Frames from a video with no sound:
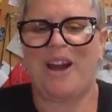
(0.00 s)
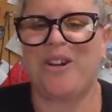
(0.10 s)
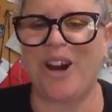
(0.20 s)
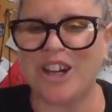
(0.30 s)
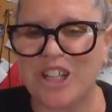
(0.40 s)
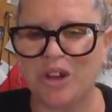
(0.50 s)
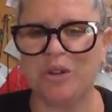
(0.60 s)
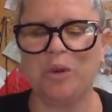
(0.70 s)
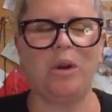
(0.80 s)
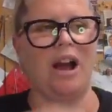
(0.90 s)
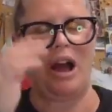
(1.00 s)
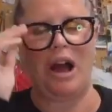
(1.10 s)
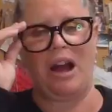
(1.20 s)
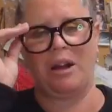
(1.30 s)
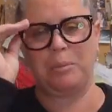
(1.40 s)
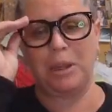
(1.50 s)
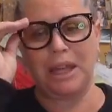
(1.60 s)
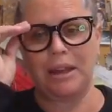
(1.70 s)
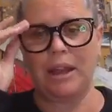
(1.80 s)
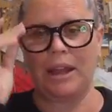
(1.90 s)
How are you?
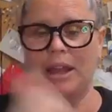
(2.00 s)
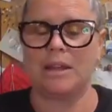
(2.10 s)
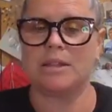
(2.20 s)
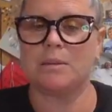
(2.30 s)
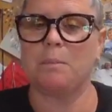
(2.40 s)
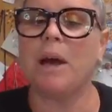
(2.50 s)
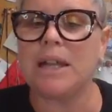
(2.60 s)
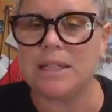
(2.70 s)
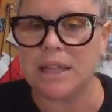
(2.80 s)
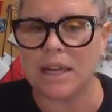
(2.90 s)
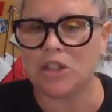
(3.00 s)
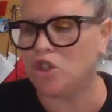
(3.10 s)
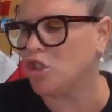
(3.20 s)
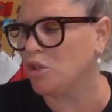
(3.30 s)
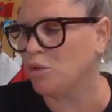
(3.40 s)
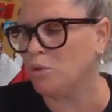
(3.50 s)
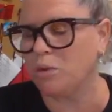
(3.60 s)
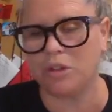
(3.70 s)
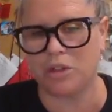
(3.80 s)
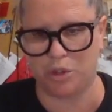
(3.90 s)
It is Monday,
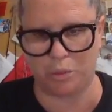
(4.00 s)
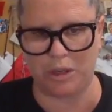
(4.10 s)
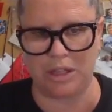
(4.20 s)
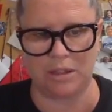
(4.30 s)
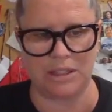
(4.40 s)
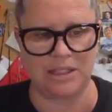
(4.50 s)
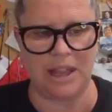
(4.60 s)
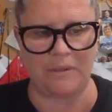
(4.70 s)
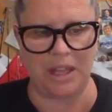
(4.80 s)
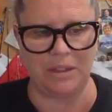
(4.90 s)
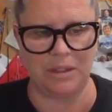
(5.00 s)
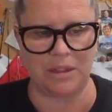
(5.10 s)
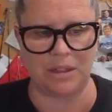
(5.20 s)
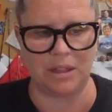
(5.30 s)
June the 27th,